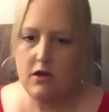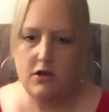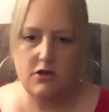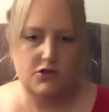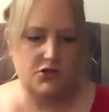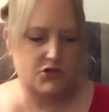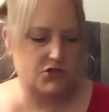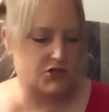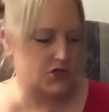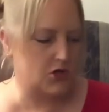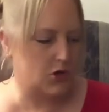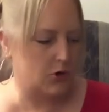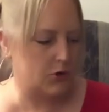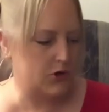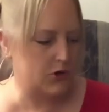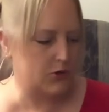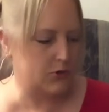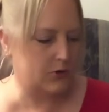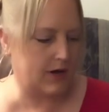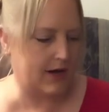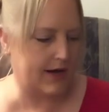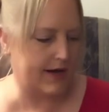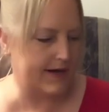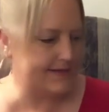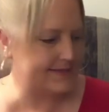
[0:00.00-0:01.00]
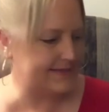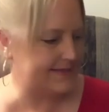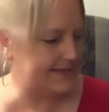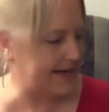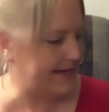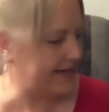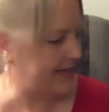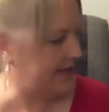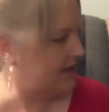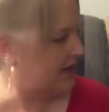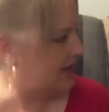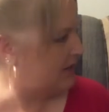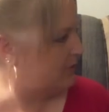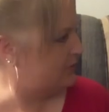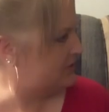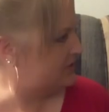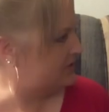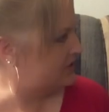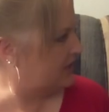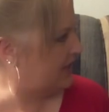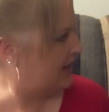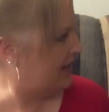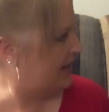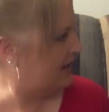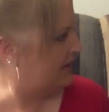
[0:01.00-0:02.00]
show you guys, dang it, I wish
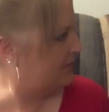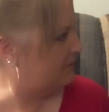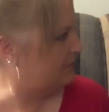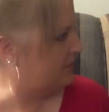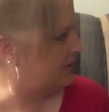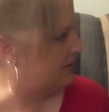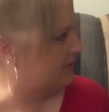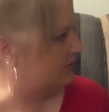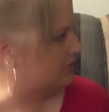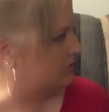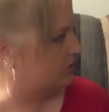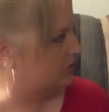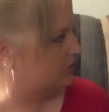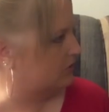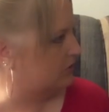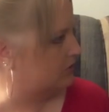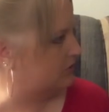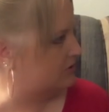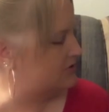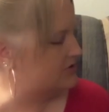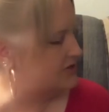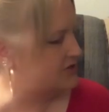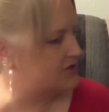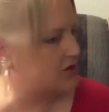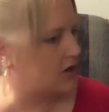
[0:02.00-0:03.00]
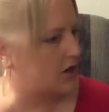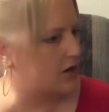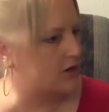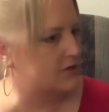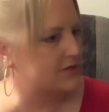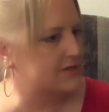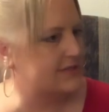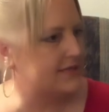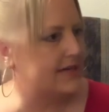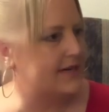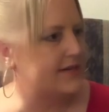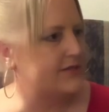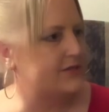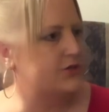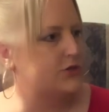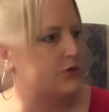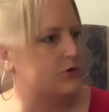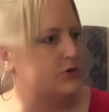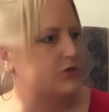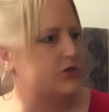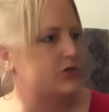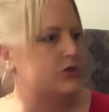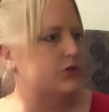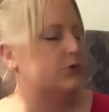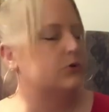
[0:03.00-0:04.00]
I had my little stars that I
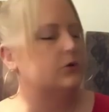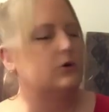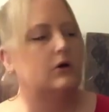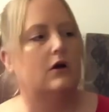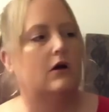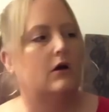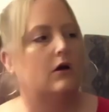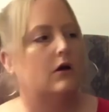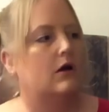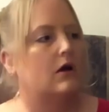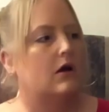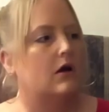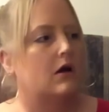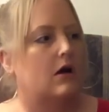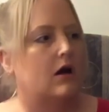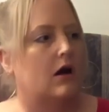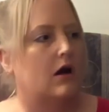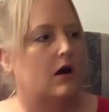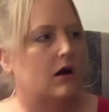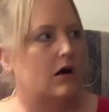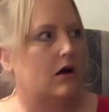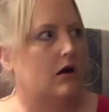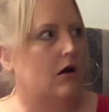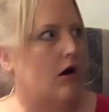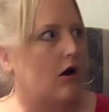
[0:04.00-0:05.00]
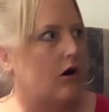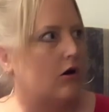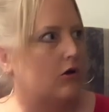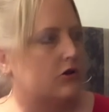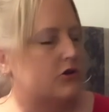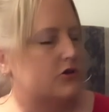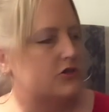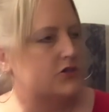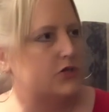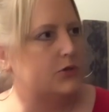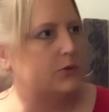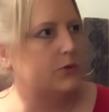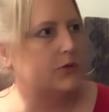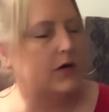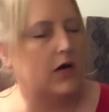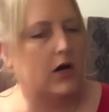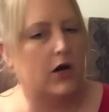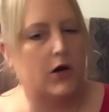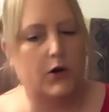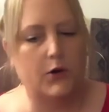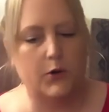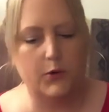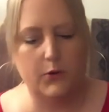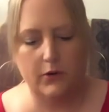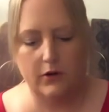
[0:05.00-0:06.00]
showed you a haul or two
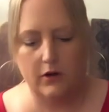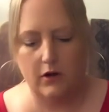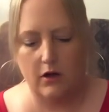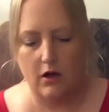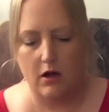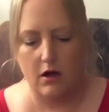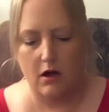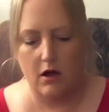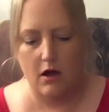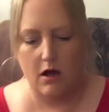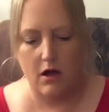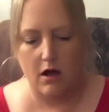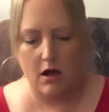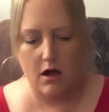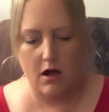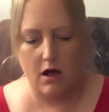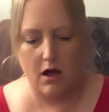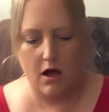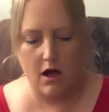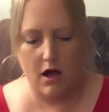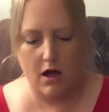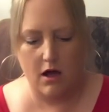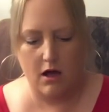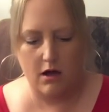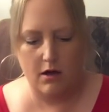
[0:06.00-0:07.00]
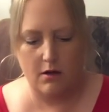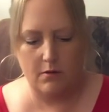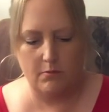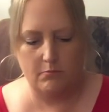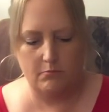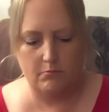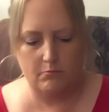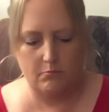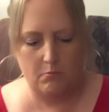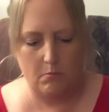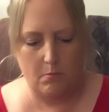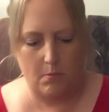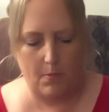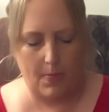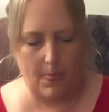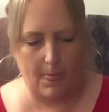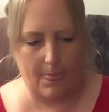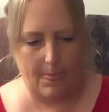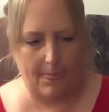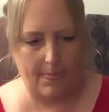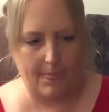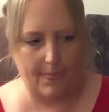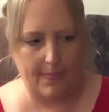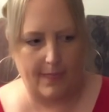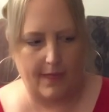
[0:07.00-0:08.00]
ago. Um,
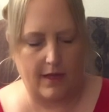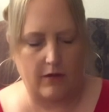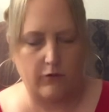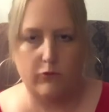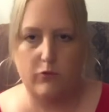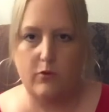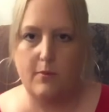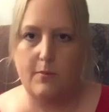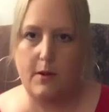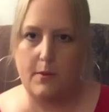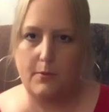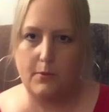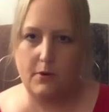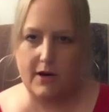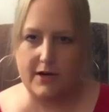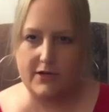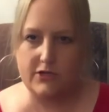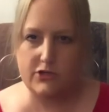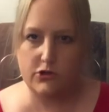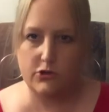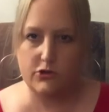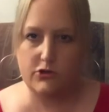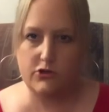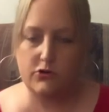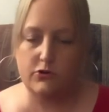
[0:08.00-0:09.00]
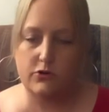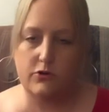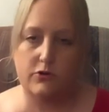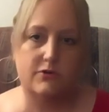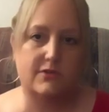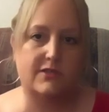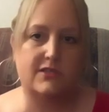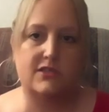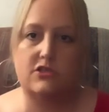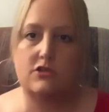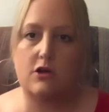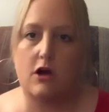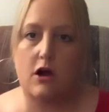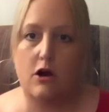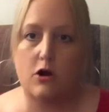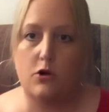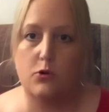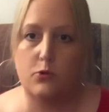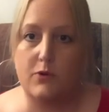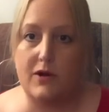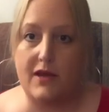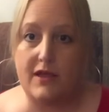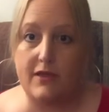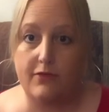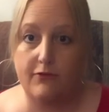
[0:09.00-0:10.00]
remember I showed you those star
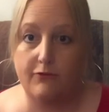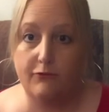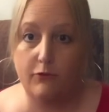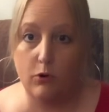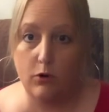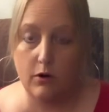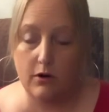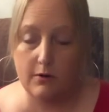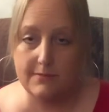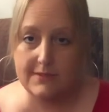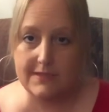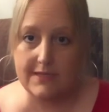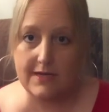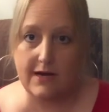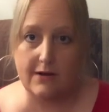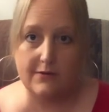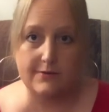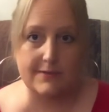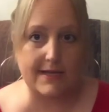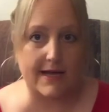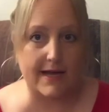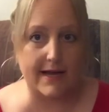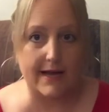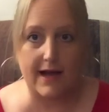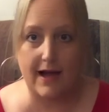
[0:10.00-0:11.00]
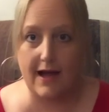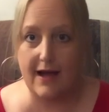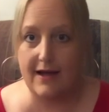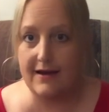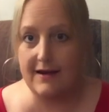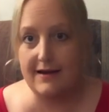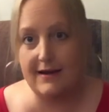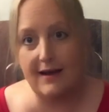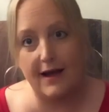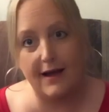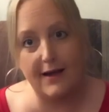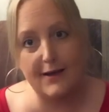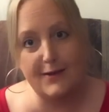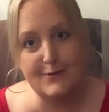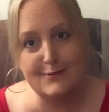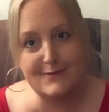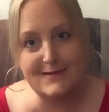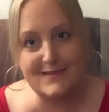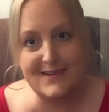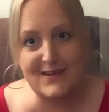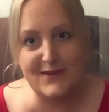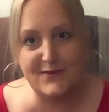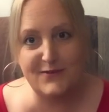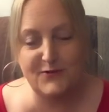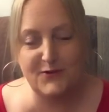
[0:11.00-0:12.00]
wreath forms and I was like, not
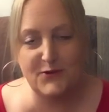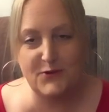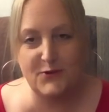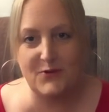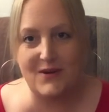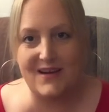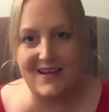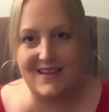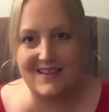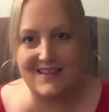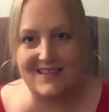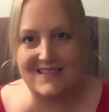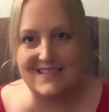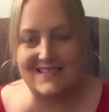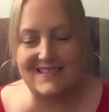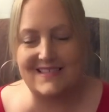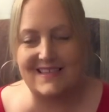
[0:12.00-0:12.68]
using them for wreaths.